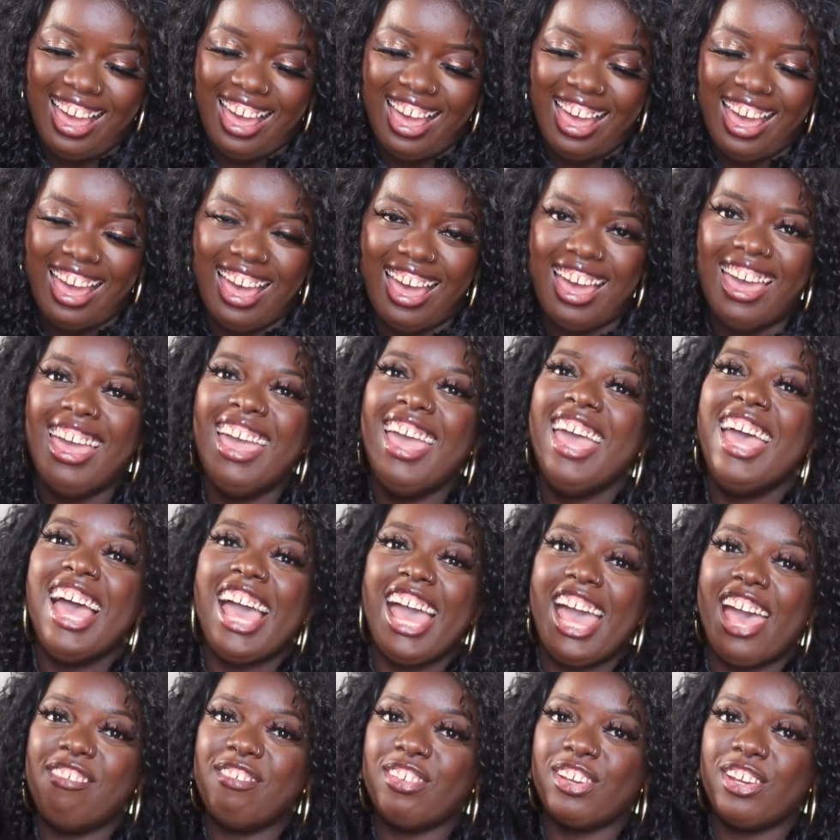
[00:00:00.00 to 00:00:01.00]

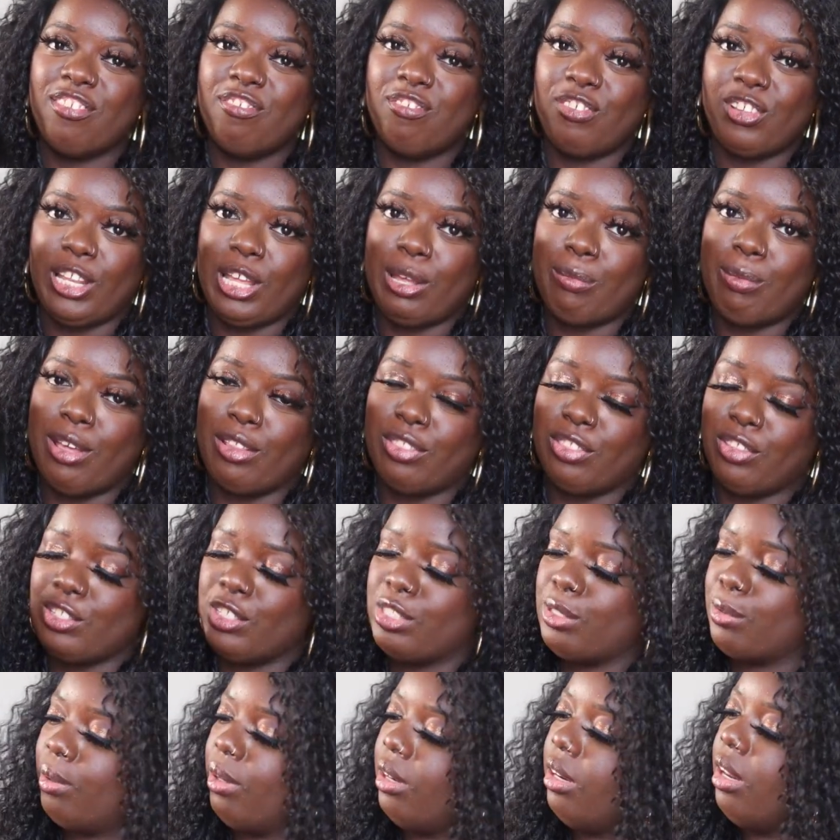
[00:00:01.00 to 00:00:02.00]
I have a good feeling about
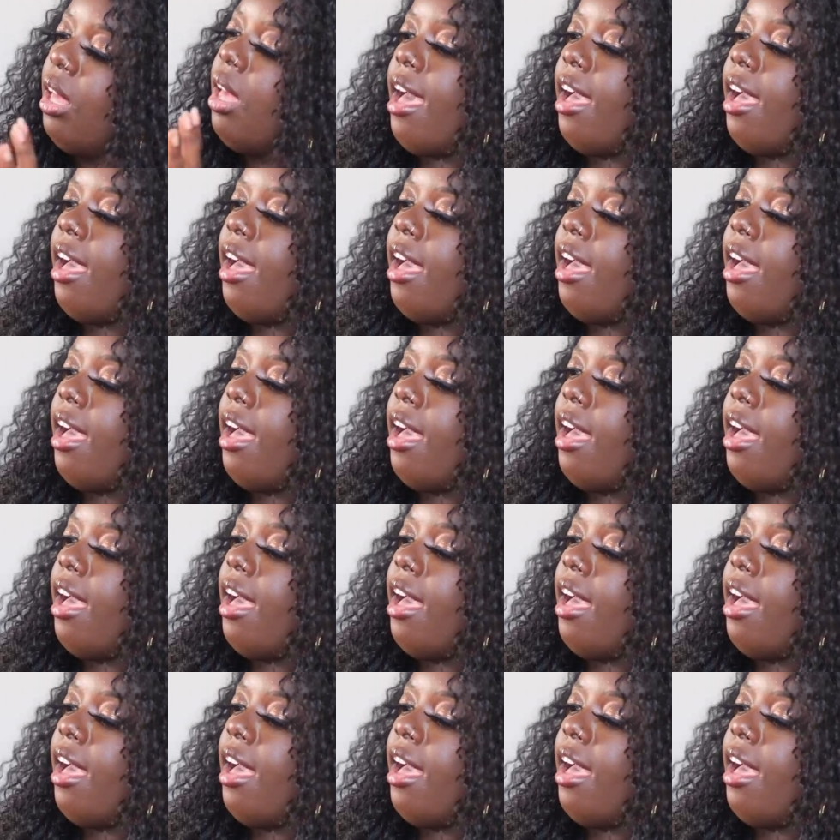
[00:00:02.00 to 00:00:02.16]
this one. I